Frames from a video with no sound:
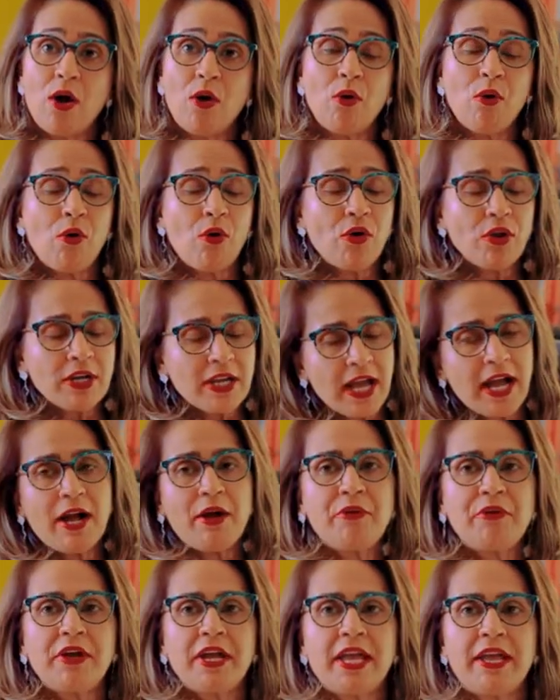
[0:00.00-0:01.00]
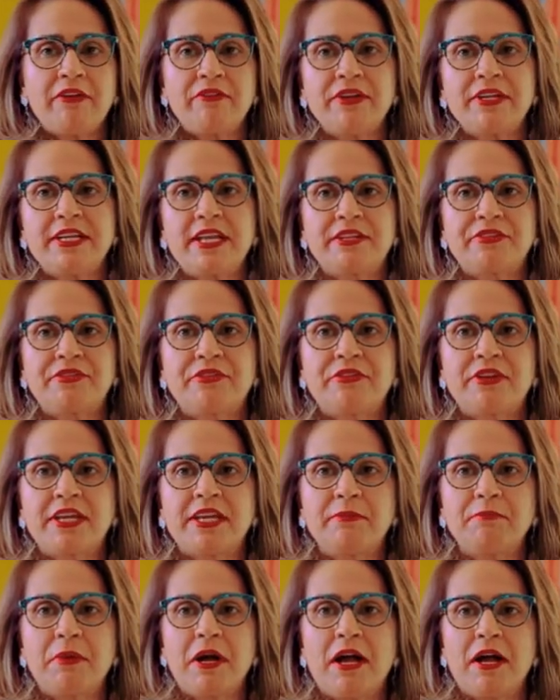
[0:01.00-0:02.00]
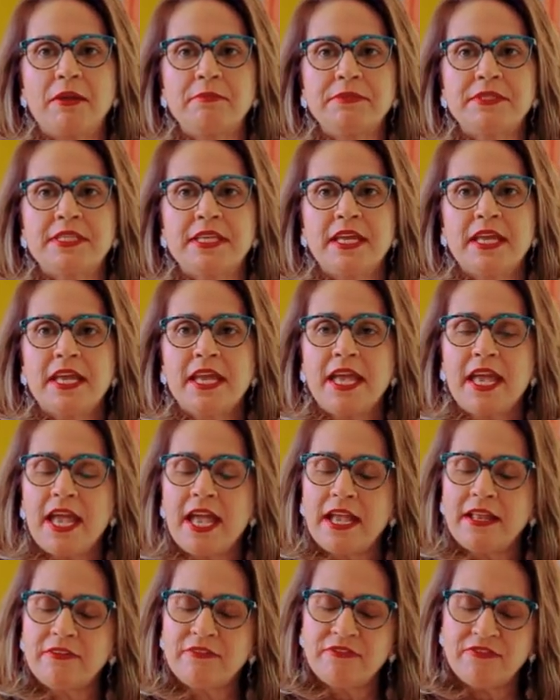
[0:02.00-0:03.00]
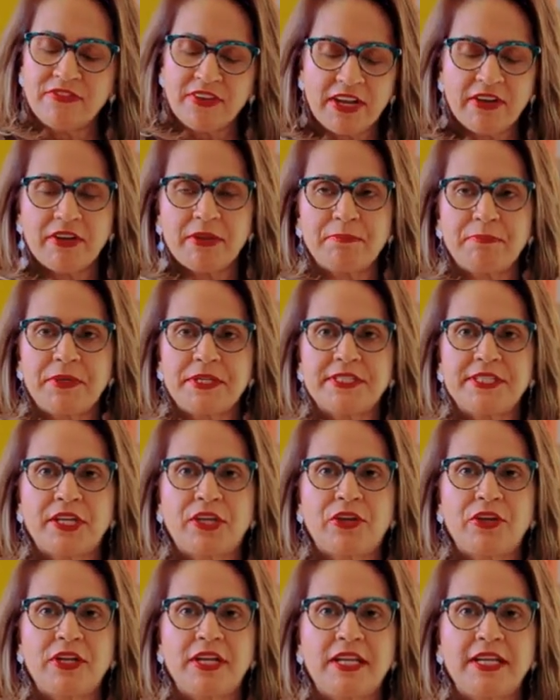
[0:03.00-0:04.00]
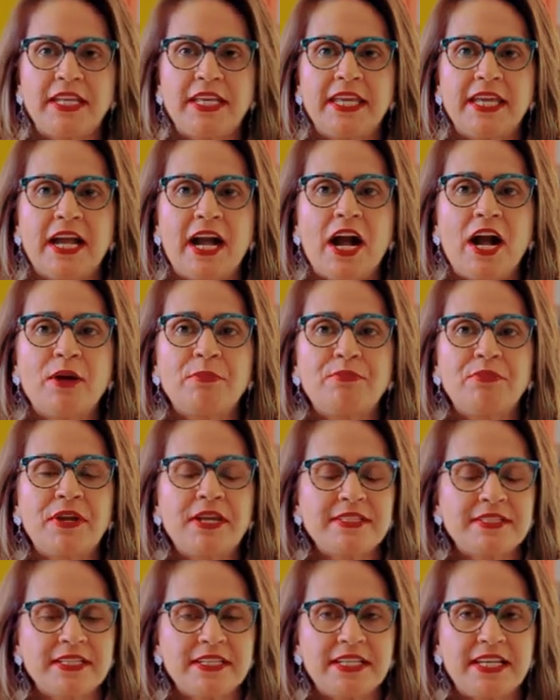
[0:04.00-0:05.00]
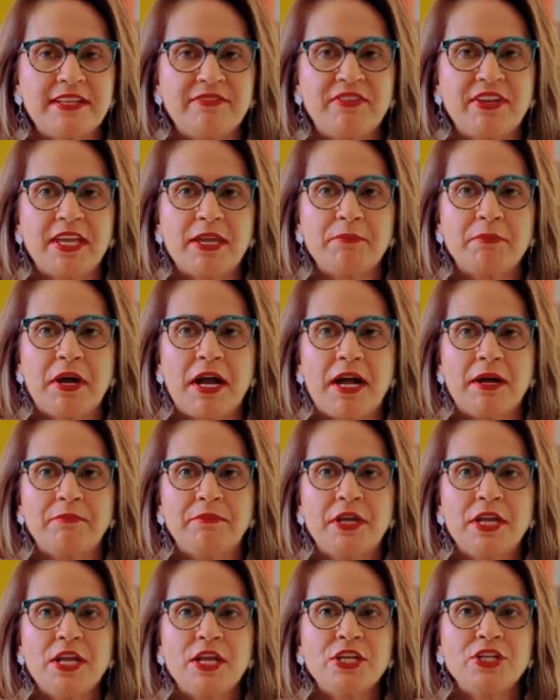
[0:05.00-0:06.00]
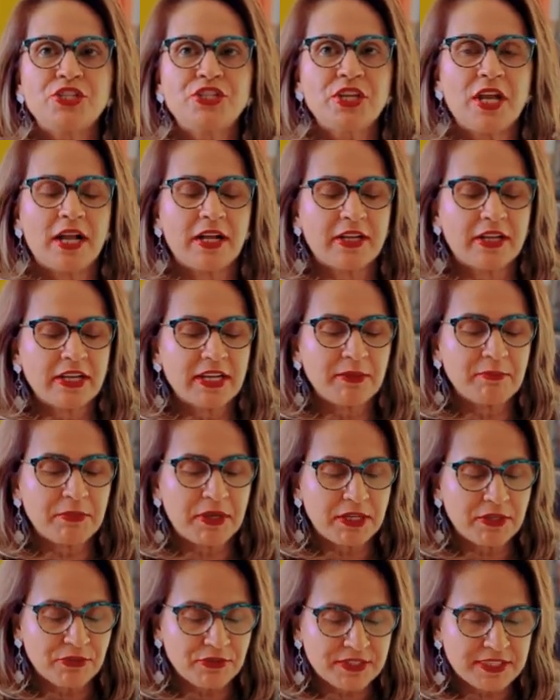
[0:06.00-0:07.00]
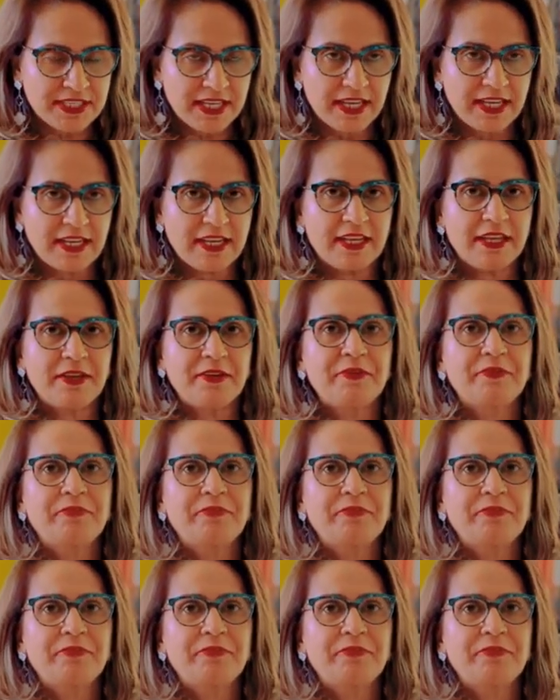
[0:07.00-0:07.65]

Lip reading: all our hereditary imams, and very particularly our present living Imam Shah Karim al-Husseini.